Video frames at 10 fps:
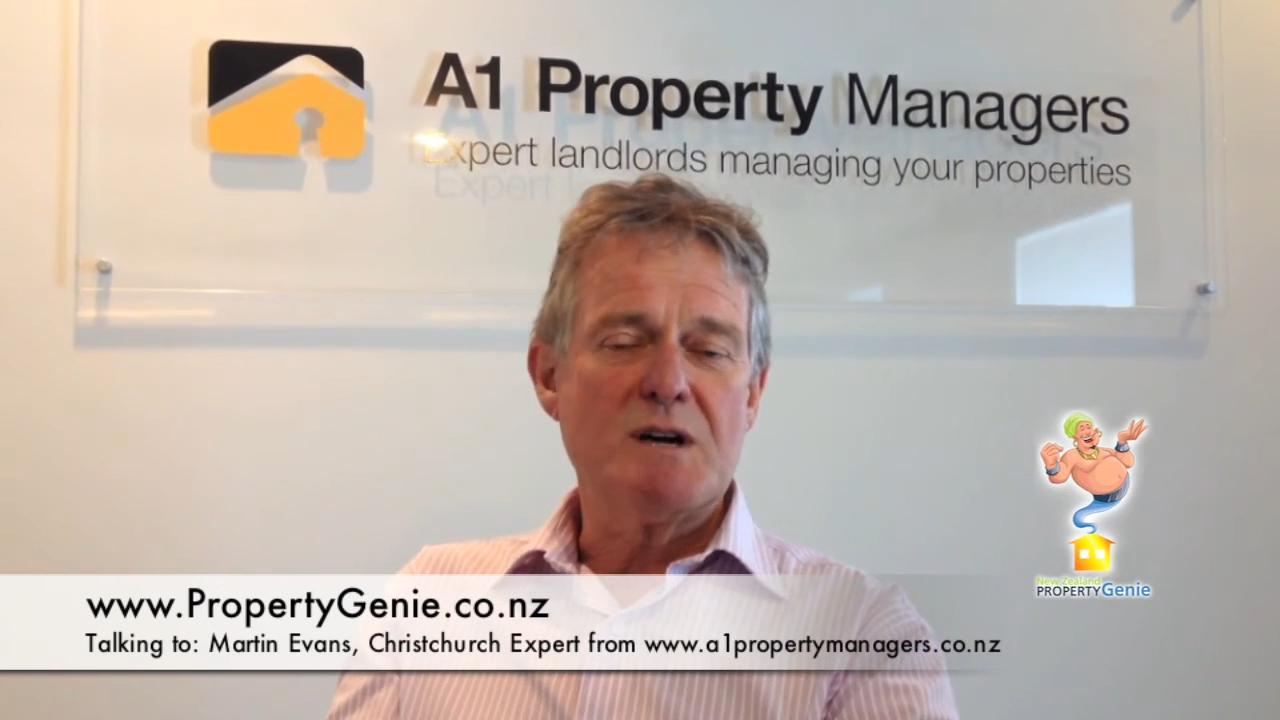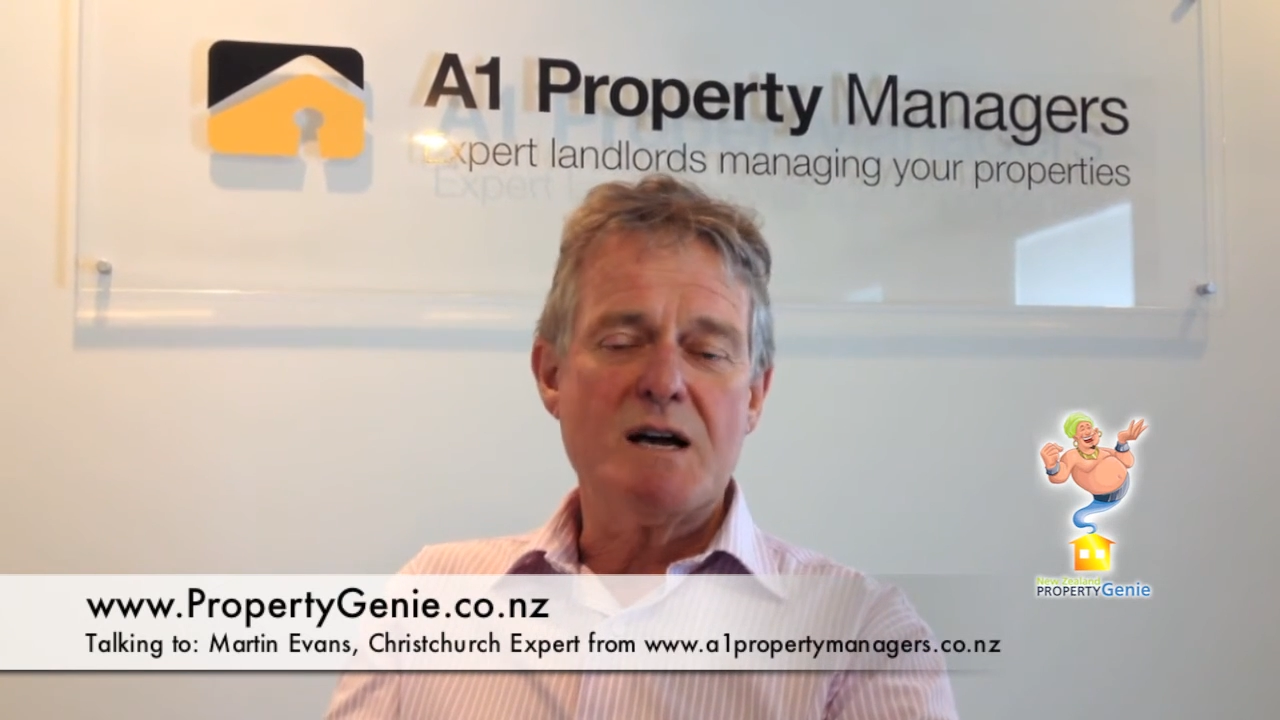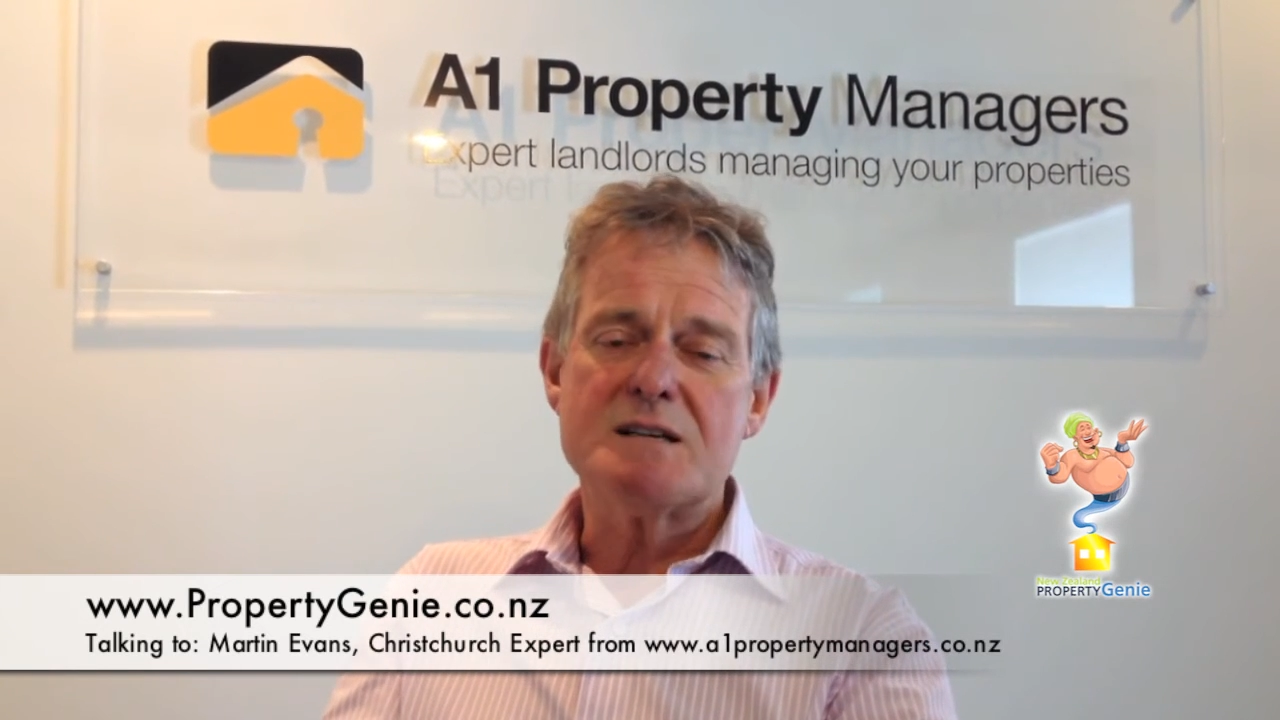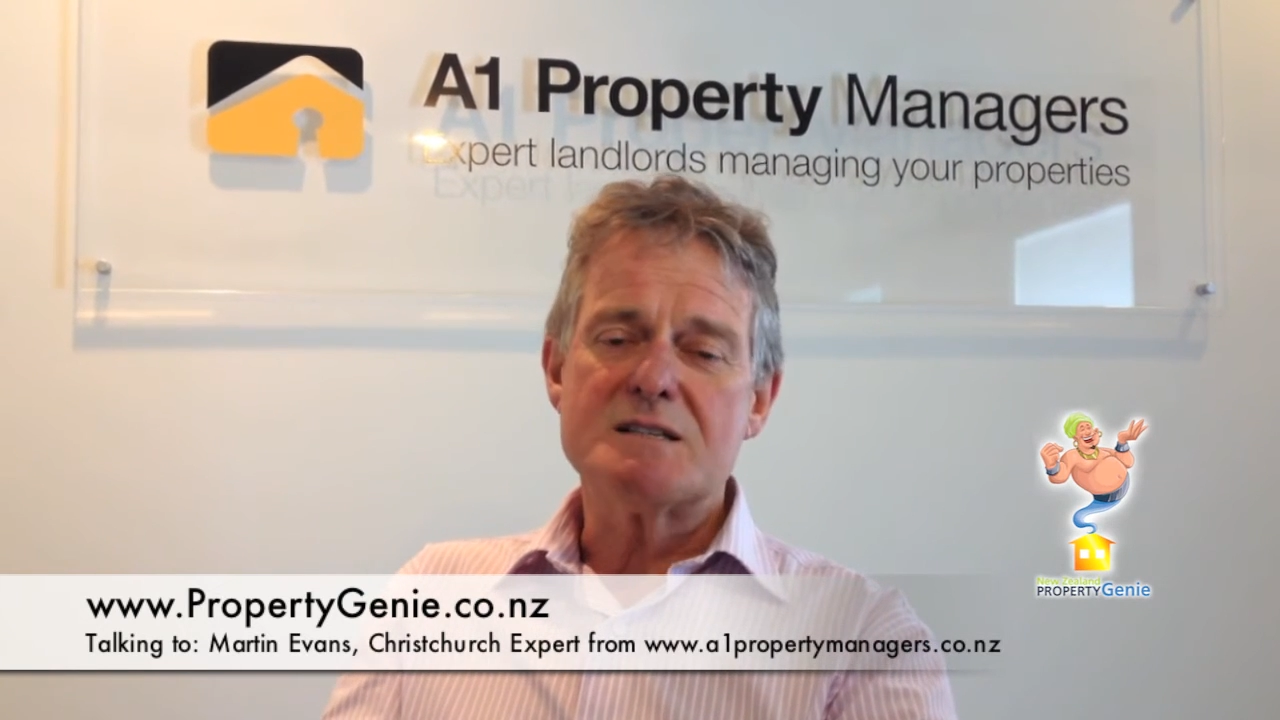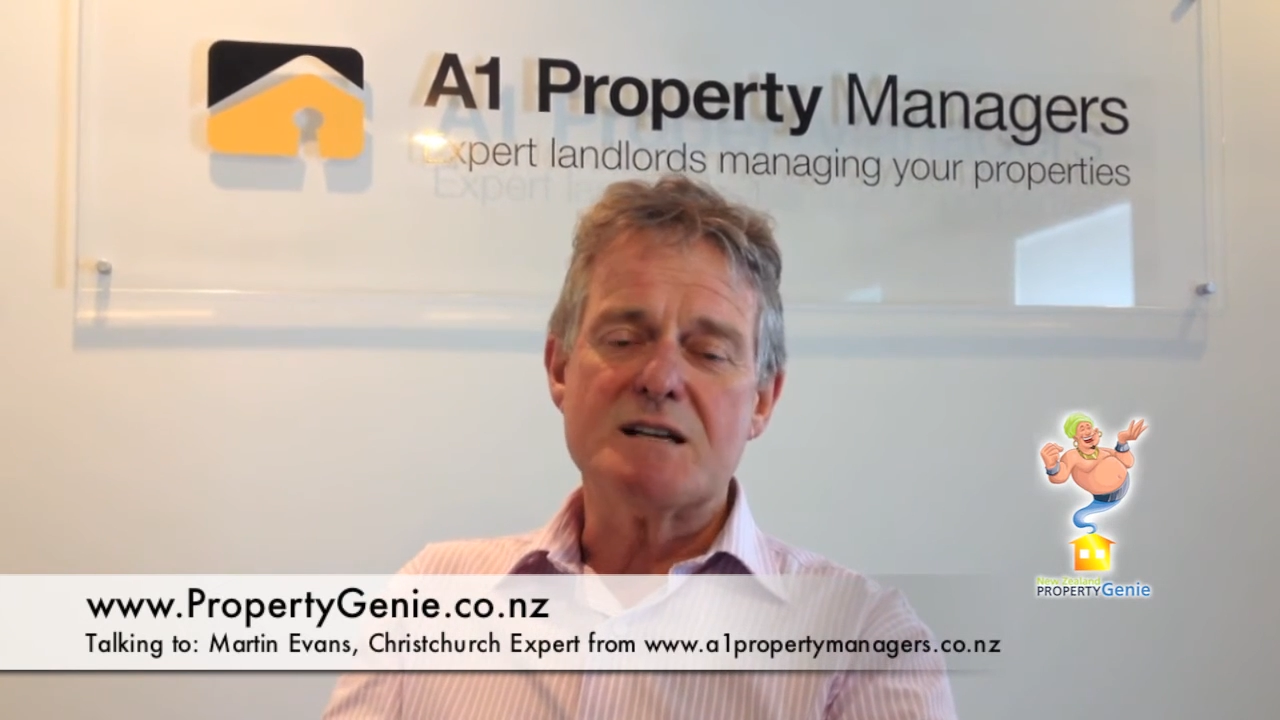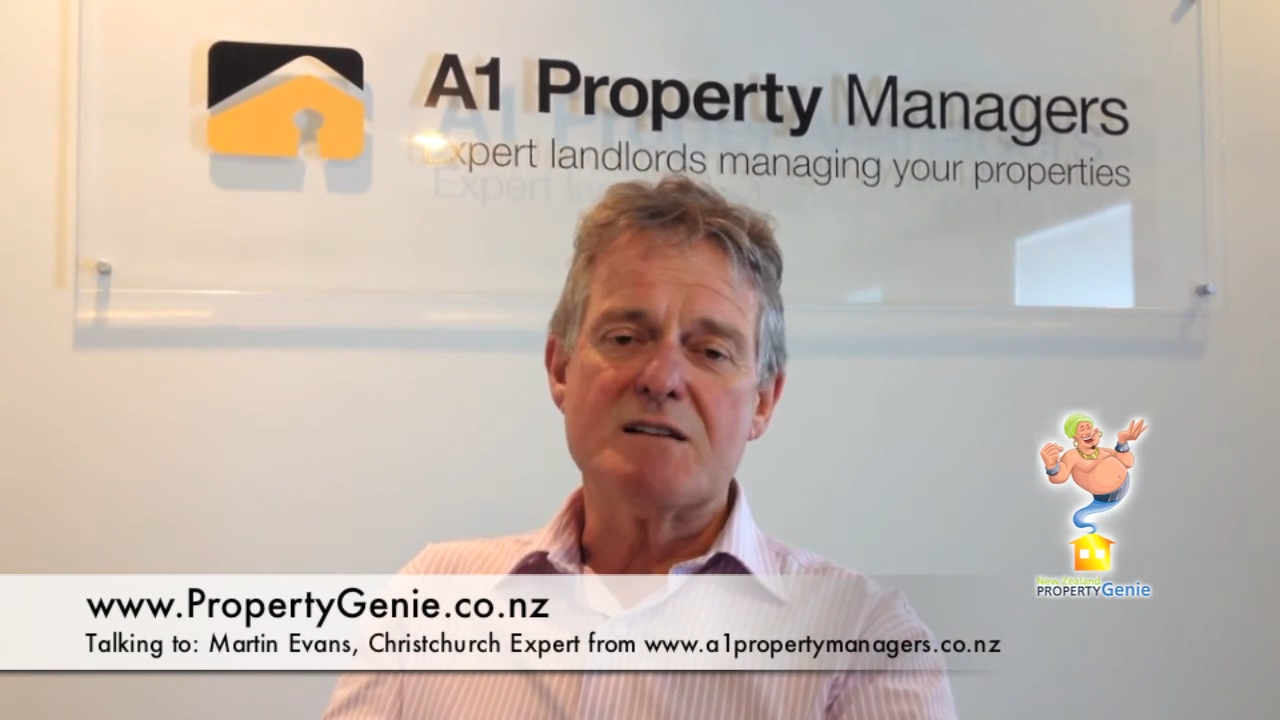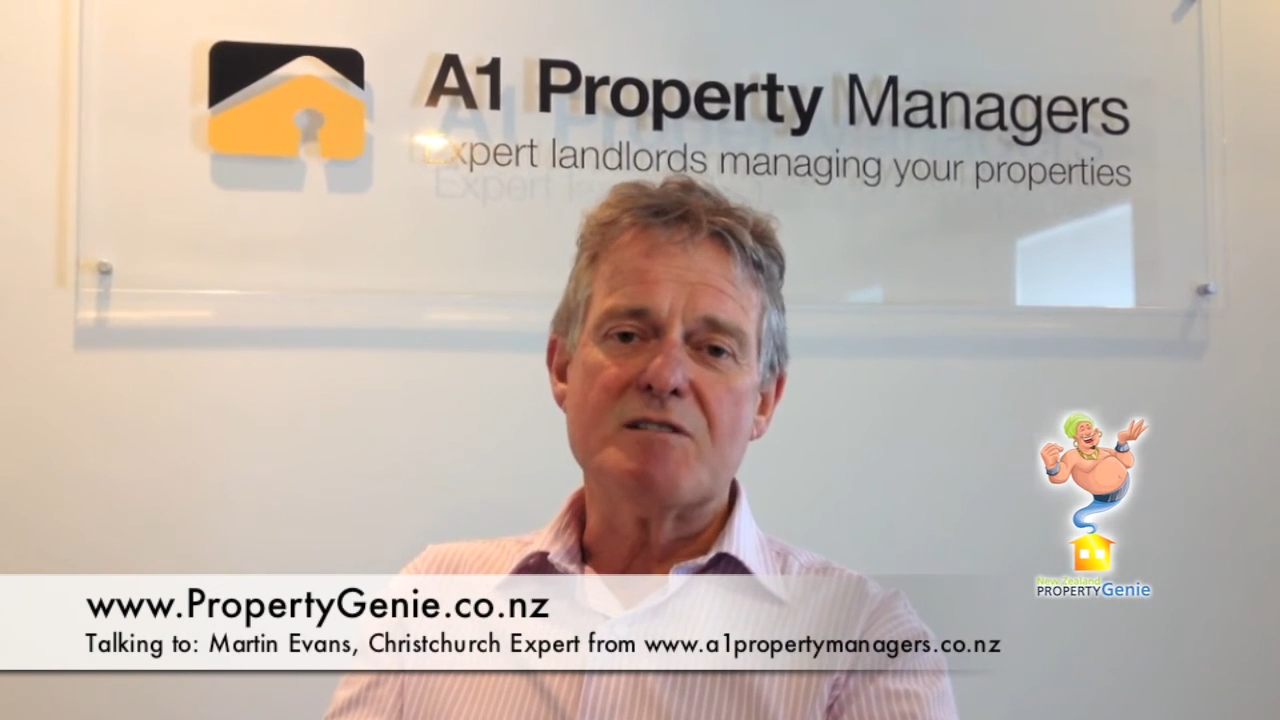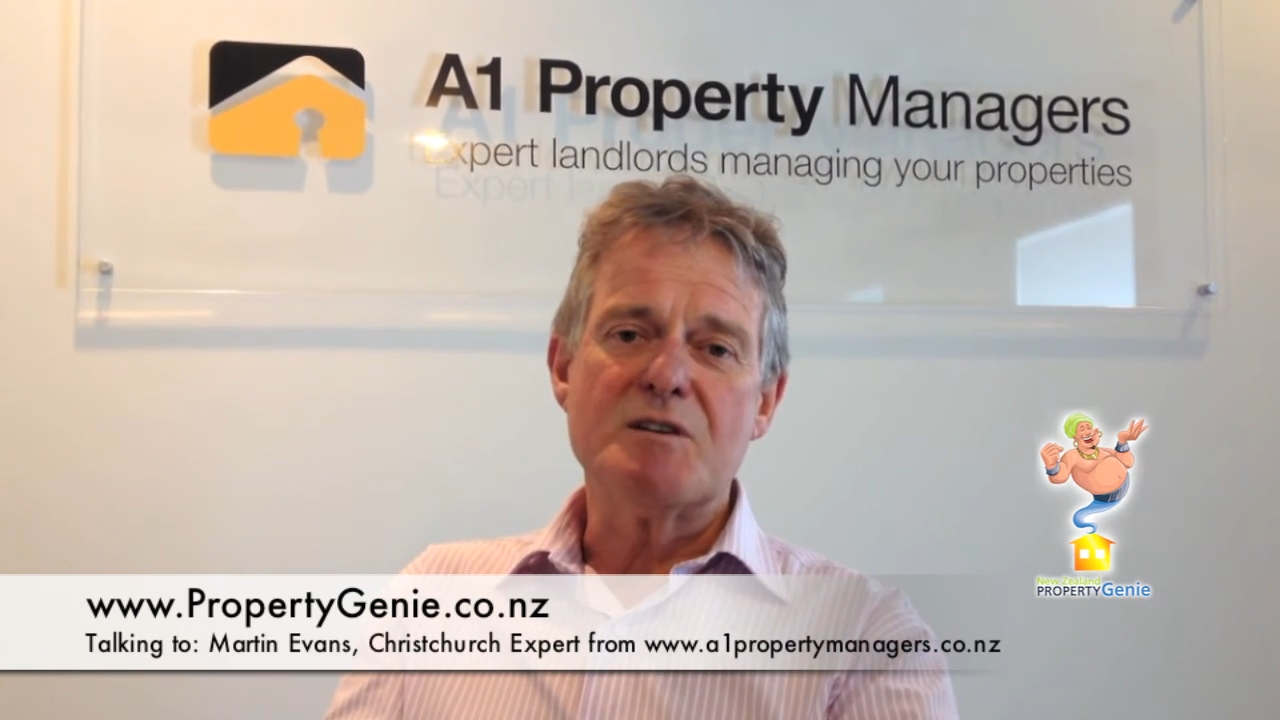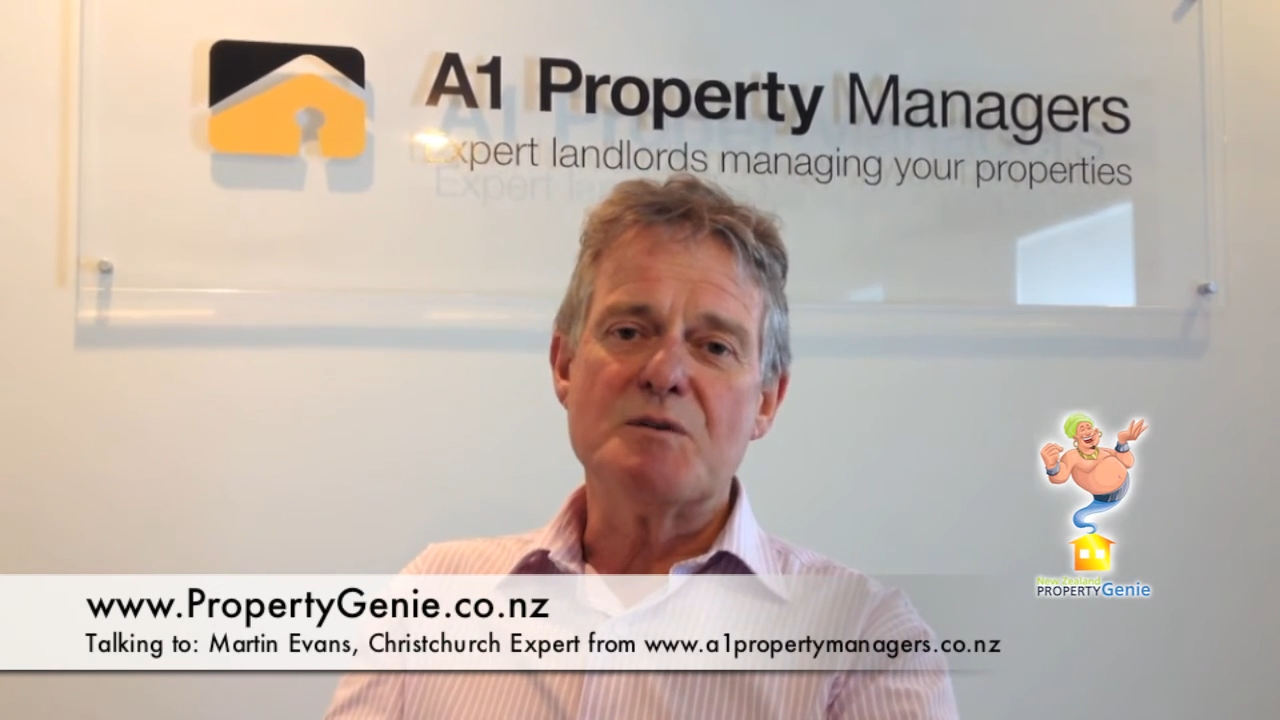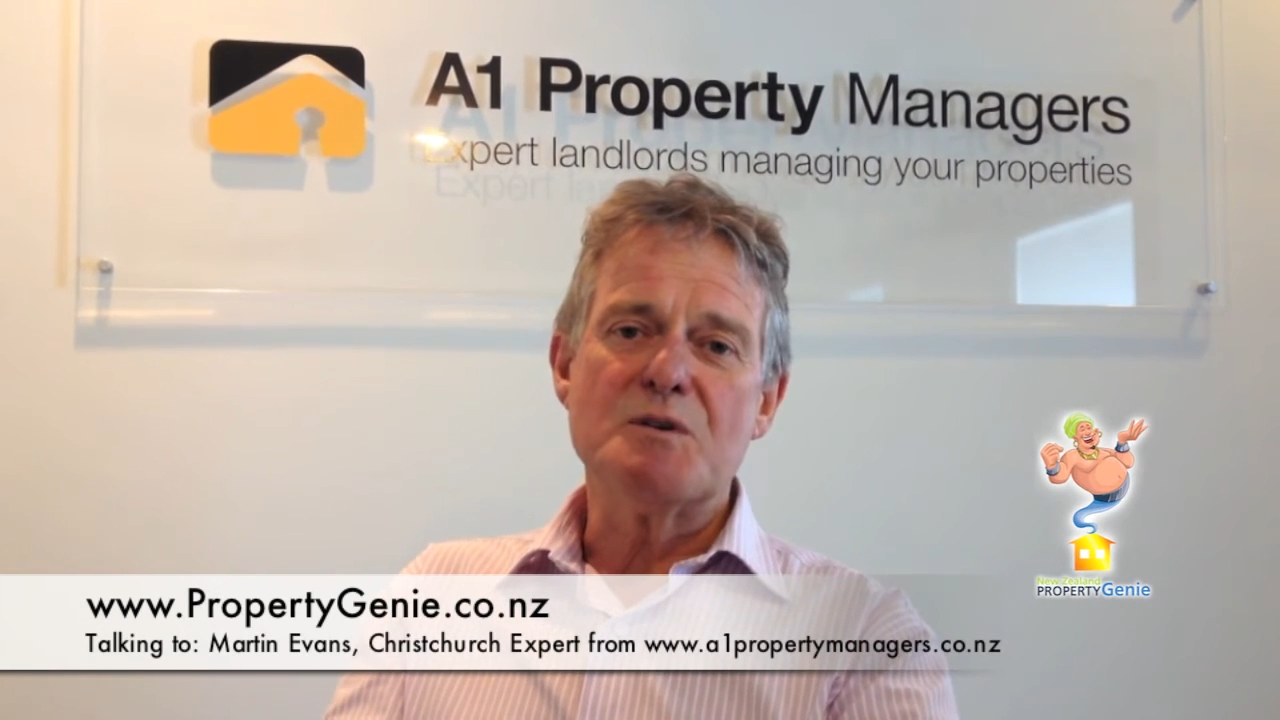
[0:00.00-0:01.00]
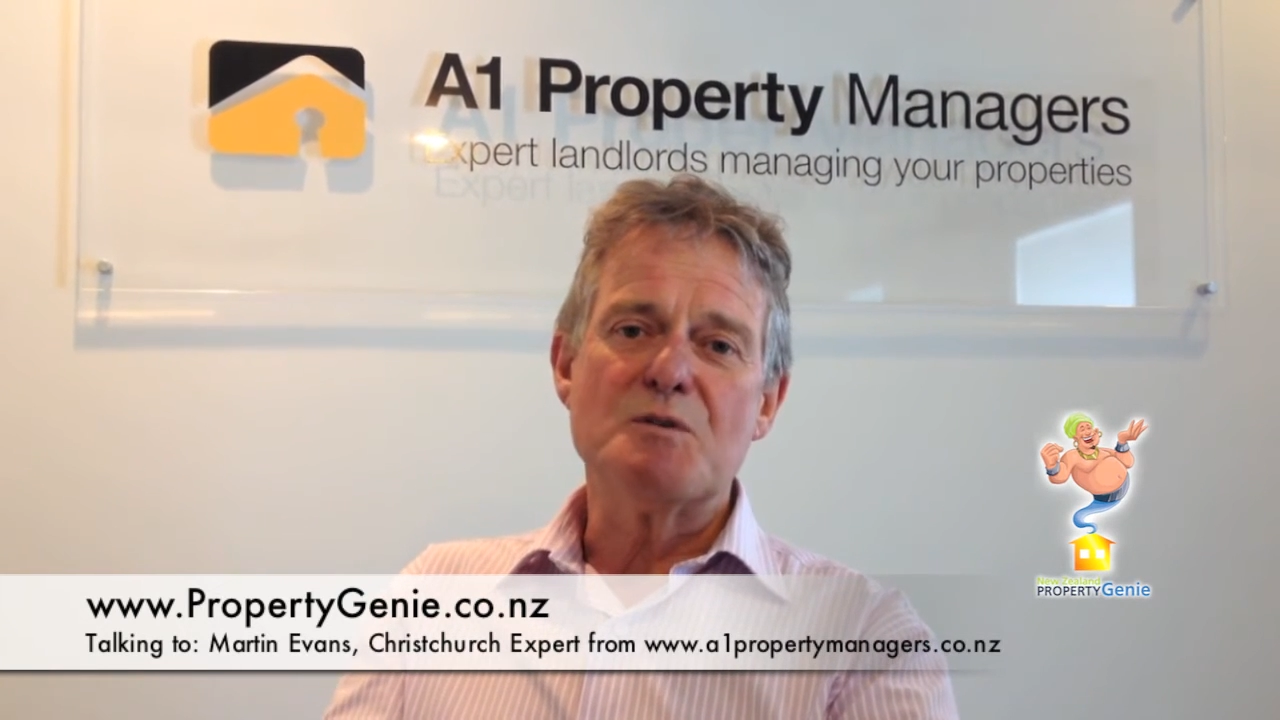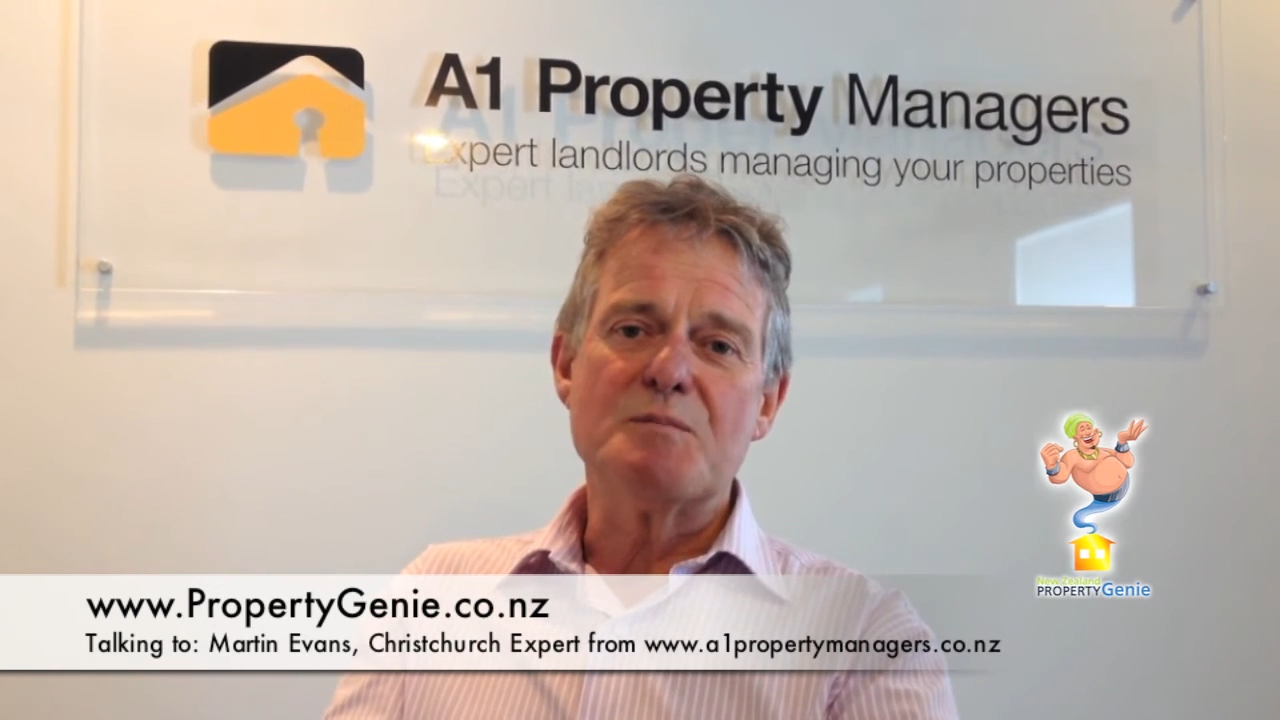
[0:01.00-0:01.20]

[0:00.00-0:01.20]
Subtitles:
house in Aranui